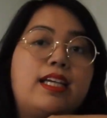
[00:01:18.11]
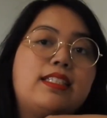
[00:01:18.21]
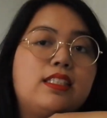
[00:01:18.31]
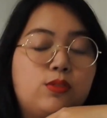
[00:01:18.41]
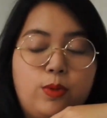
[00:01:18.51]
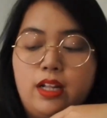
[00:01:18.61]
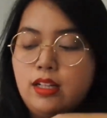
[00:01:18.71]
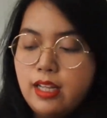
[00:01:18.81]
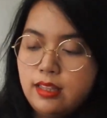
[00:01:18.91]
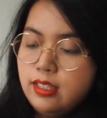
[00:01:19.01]
nice as
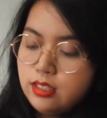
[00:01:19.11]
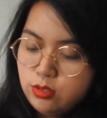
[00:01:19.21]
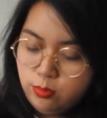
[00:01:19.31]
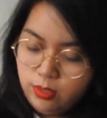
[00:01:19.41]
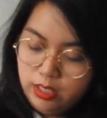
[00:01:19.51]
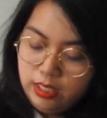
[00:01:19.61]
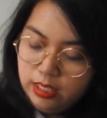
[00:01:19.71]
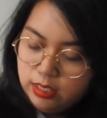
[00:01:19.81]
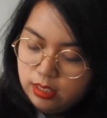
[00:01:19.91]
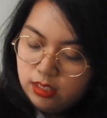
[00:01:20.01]
well. And this
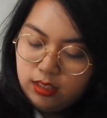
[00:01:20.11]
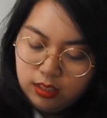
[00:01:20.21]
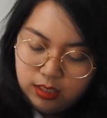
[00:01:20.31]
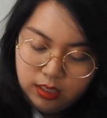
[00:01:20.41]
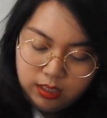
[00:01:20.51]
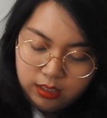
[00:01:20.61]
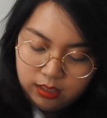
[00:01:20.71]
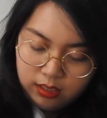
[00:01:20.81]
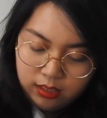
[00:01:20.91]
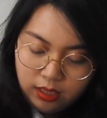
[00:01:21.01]
was,
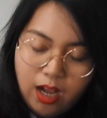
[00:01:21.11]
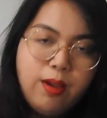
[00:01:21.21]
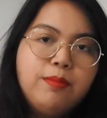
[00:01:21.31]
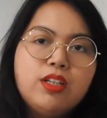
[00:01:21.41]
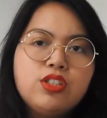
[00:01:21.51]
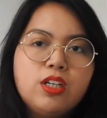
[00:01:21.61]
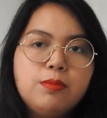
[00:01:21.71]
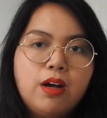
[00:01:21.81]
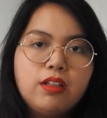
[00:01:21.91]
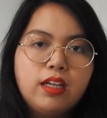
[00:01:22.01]
I'm not sure
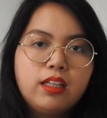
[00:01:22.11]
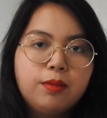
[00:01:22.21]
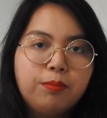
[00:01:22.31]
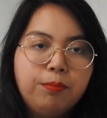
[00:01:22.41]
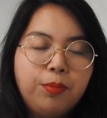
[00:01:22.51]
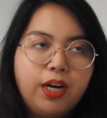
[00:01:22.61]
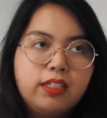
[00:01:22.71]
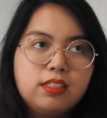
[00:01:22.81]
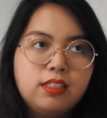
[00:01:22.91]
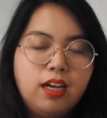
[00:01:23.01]
about like the
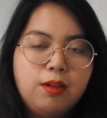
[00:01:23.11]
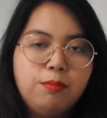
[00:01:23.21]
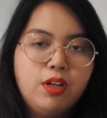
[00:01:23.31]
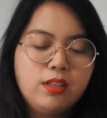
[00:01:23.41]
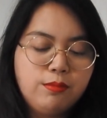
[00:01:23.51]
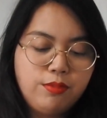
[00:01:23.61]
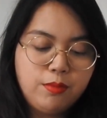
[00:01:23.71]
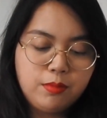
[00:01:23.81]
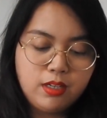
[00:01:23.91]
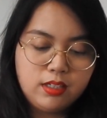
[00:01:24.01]
price that I bought them
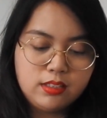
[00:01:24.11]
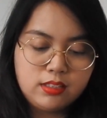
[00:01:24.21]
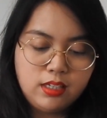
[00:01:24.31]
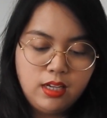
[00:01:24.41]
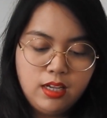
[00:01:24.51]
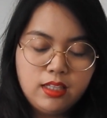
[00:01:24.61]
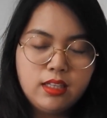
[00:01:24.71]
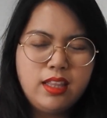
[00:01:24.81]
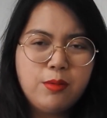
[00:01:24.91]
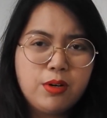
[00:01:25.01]
from because
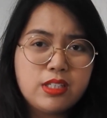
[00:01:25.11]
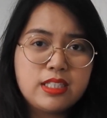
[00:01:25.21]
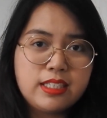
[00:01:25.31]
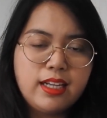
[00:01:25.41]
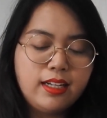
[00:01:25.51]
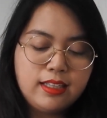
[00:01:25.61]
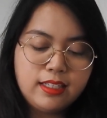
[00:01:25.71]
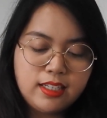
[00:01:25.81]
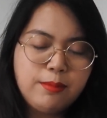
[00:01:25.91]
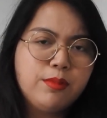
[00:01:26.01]
they were on sale at
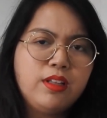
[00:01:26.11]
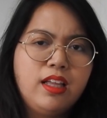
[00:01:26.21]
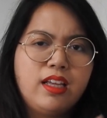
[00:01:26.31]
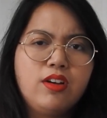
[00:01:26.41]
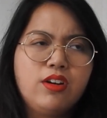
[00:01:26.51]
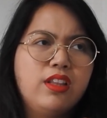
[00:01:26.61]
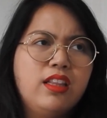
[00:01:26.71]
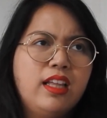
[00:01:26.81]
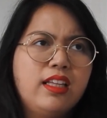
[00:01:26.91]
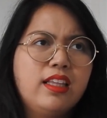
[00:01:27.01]
that time, or
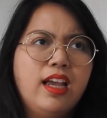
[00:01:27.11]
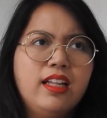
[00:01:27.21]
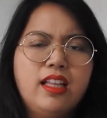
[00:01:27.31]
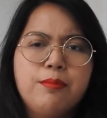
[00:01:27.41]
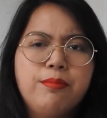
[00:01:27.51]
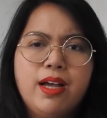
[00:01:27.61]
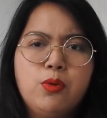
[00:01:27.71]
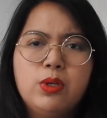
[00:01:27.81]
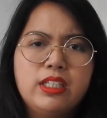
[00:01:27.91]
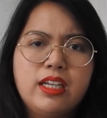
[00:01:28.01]
they had like
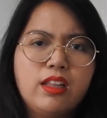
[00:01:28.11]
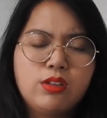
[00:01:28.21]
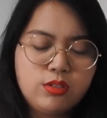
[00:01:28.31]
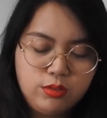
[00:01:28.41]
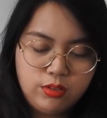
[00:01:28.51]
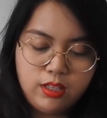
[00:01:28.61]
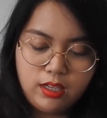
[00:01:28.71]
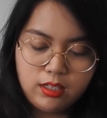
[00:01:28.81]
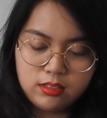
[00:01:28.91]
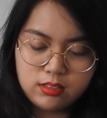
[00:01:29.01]
buy one get two
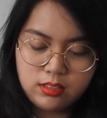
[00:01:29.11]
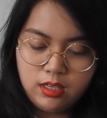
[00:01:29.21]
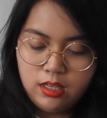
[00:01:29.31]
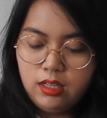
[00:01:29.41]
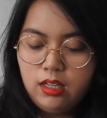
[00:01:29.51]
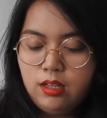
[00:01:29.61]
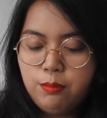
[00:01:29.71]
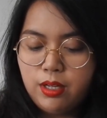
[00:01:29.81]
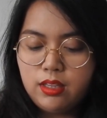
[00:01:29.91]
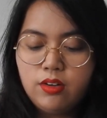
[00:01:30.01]
things,
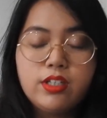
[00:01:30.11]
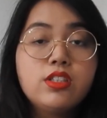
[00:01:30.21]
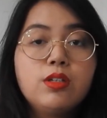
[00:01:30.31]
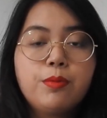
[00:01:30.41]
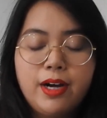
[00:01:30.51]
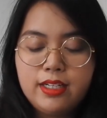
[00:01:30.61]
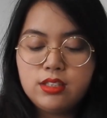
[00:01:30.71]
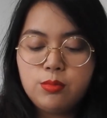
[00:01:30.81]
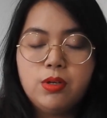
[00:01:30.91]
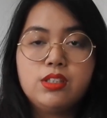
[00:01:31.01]
but the original
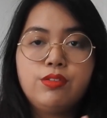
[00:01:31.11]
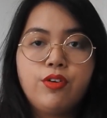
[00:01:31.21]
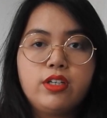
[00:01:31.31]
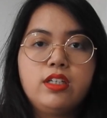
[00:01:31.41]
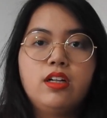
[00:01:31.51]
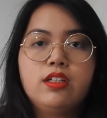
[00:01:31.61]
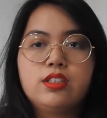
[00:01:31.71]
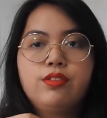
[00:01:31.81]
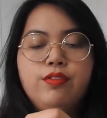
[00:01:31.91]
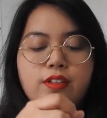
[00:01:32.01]
price was
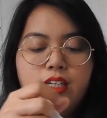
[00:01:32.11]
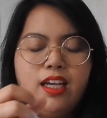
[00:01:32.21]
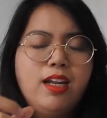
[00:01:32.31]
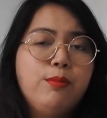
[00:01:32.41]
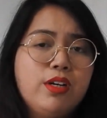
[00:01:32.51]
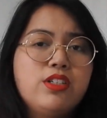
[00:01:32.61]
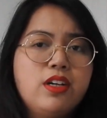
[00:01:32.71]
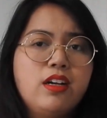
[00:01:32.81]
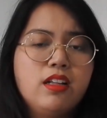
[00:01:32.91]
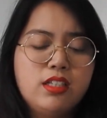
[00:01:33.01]
$14.50, and I'm pretty
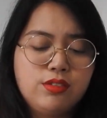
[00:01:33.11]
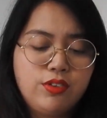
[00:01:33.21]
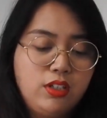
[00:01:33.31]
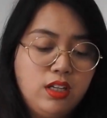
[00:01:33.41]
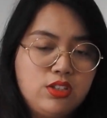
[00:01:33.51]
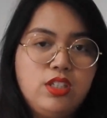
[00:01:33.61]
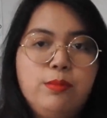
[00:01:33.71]
sure I got this for a lot